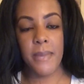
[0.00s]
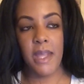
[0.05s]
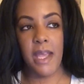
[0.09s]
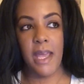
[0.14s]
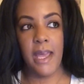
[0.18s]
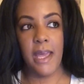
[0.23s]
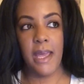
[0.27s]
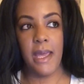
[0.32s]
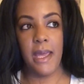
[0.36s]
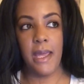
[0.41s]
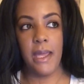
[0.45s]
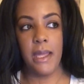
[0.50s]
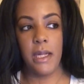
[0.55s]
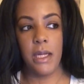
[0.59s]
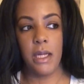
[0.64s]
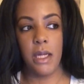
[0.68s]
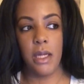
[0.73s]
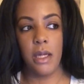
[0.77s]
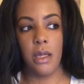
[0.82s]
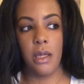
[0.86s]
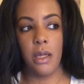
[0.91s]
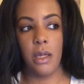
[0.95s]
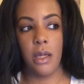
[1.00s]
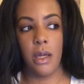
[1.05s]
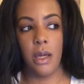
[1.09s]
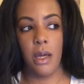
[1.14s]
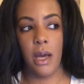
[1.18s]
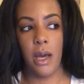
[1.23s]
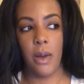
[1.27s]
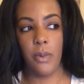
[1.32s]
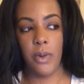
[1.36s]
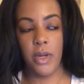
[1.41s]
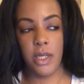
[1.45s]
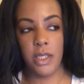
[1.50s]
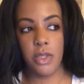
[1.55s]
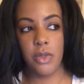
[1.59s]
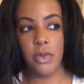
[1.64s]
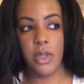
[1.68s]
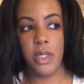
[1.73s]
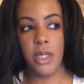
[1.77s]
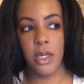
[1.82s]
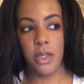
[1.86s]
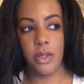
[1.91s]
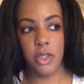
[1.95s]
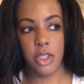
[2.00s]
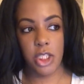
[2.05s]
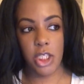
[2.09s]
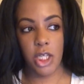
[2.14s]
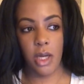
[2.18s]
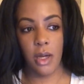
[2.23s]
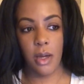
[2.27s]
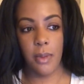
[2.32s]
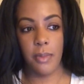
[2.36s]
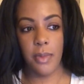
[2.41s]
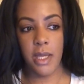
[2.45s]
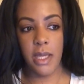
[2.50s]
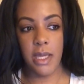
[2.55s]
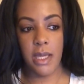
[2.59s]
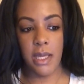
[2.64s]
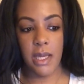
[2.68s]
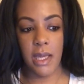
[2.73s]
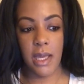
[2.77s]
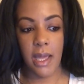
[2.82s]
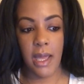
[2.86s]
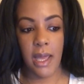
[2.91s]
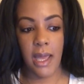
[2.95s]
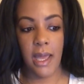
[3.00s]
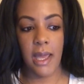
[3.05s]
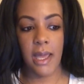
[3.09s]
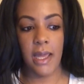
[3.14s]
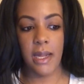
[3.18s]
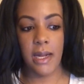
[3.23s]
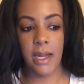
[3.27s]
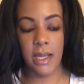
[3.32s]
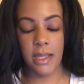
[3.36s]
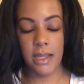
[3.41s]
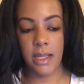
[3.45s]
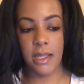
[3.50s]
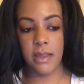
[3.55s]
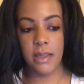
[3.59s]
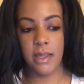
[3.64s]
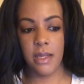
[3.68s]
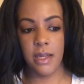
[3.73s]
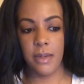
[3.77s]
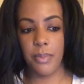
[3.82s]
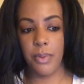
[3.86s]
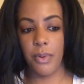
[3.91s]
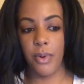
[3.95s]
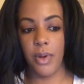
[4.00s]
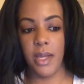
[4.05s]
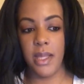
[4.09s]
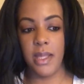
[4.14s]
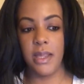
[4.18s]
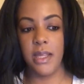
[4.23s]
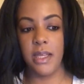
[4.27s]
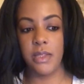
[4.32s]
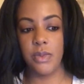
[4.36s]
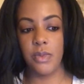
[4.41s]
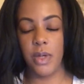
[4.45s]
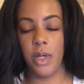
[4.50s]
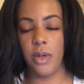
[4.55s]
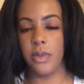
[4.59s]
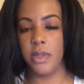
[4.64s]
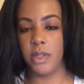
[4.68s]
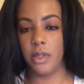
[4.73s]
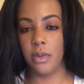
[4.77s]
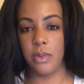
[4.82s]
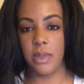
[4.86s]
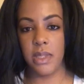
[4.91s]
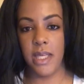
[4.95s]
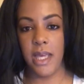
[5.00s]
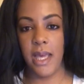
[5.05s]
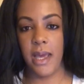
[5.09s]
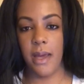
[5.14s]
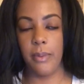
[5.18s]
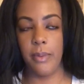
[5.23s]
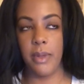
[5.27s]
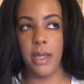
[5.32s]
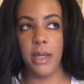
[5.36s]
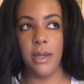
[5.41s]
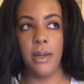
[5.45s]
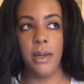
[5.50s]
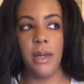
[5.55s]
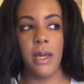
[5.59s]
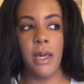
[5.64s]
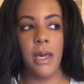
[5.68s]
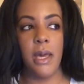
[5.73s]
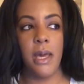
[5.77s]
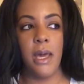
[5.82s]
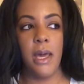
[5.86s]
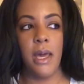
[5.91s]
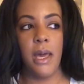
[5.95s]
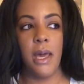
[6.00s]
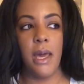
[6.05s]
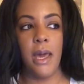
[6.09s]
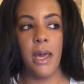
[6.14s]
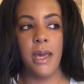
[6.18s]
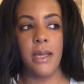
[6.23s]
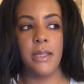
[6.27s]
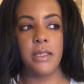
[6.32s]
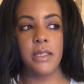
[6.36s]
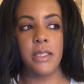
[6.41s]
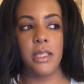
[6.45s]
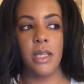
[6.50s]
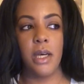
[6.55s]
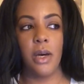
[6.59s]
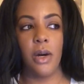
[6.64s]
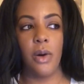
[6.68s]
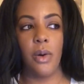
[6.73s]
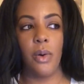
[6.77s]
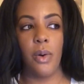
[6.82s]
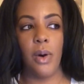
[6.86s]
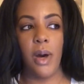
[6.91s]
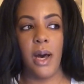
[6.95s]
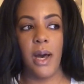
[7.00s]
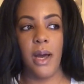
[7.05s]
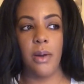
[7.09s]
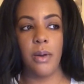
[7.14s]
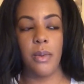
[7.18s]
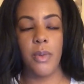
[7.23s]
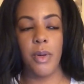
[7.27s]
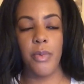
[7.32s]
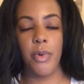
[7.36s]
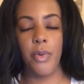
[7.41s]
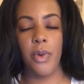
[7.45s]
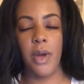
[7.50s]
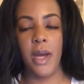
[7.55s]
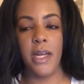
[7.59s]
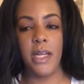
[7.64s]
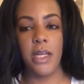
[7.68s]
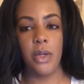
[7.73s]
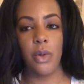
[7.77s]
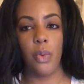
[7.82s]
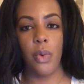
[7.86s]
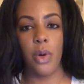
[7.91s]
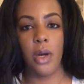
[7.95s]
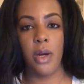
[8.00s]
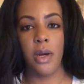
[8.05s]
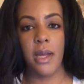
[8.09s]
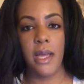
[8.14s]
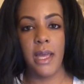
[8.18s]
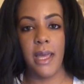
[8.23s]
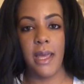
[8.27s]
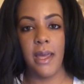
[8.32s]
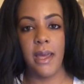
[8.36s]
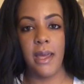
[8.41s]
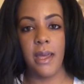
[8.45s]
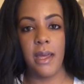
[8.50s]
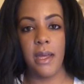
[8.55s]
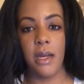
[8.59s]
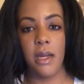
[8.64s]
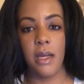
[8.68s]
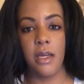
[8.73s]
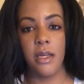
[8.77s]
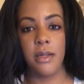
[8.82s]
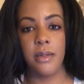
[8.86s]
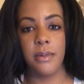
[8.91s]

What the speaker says: and I went into another job. And at that point, that's when I wasn't really happy. And so I remember riding to work and